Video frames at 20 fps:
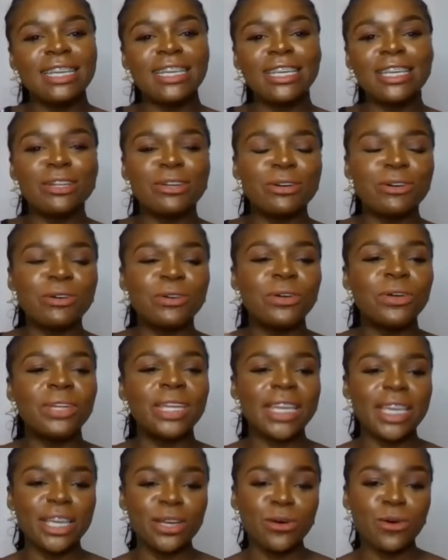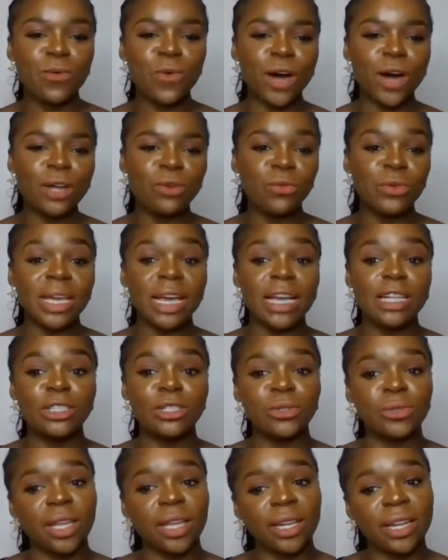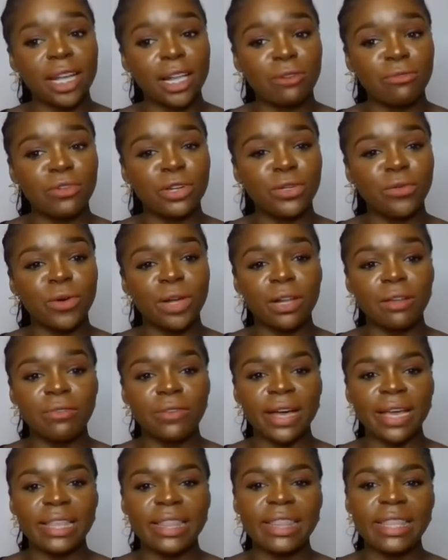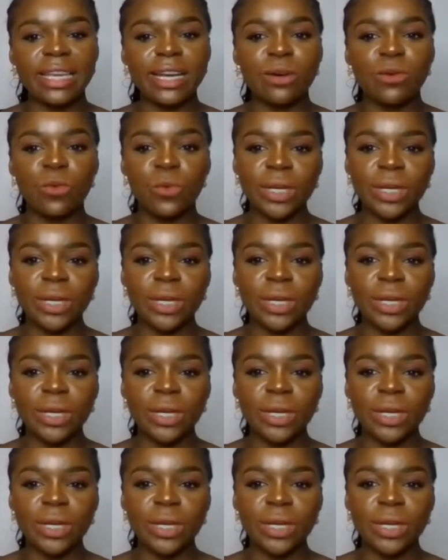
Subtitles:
heat 1, we had Julian Alfred qualifying there,